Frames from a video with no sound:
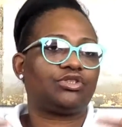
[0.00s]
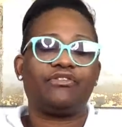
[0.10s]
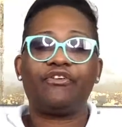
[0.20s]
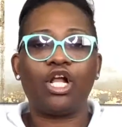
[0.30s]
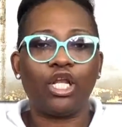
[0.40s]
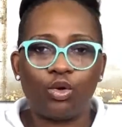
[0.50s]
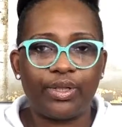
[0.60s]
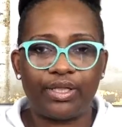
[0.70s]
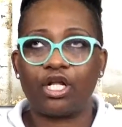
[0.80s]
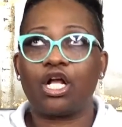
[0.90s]
different
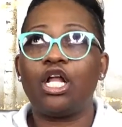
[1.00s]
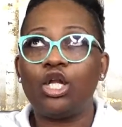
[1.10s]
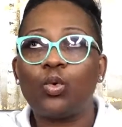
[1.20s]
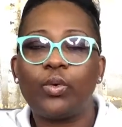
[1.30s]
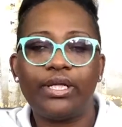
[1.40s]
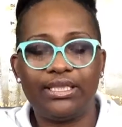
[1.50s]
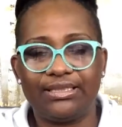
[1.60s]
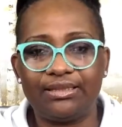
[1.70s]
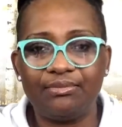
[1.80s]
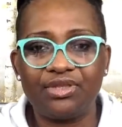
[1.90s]

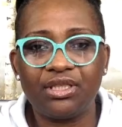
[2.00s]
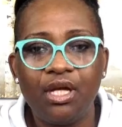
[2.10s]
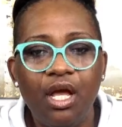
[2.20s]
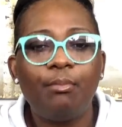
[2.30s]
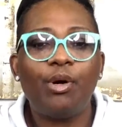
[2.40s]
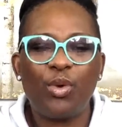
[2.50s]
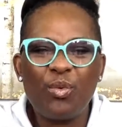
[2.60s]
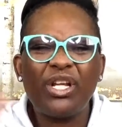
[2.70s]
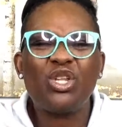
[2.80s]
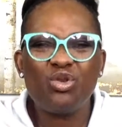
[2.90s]
colloquialisms, but we
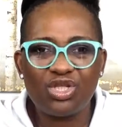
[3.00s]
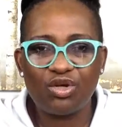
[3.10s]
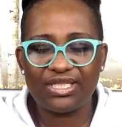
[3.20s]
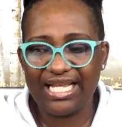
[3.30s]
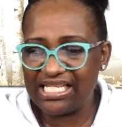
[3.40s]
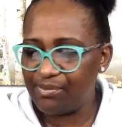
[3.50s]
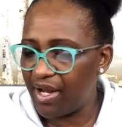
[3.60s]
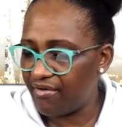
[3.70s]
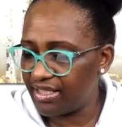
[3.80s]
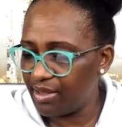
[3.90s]
want to use those things
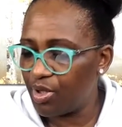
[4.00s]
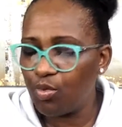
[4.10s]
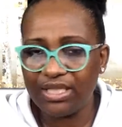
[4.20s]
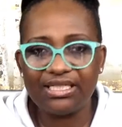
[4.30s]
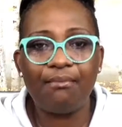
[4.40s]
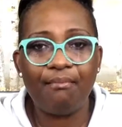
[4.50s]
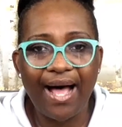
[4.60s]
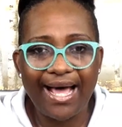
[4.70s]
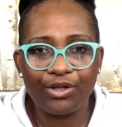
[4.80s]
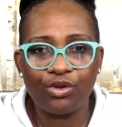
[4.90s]
sparingly. We want to
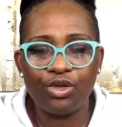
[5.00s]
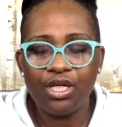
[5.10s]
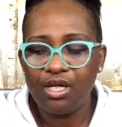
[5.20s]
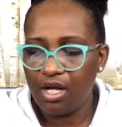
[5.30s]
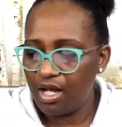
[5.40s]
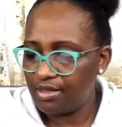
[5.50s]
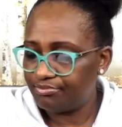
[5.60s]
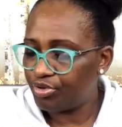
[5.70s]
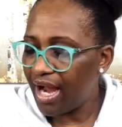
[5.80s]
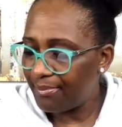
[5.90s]
model
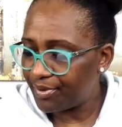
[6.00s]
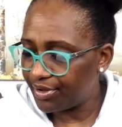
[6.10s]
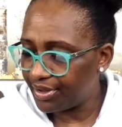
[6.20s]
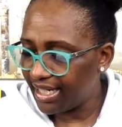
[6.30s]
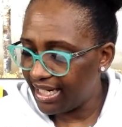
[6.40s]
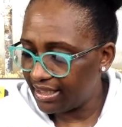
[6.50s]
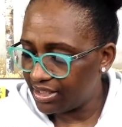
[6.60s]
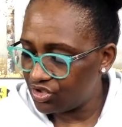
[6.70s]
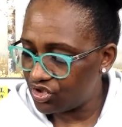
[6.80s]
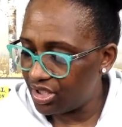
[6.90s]
proper
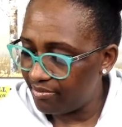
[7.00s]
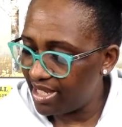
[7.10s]
English to the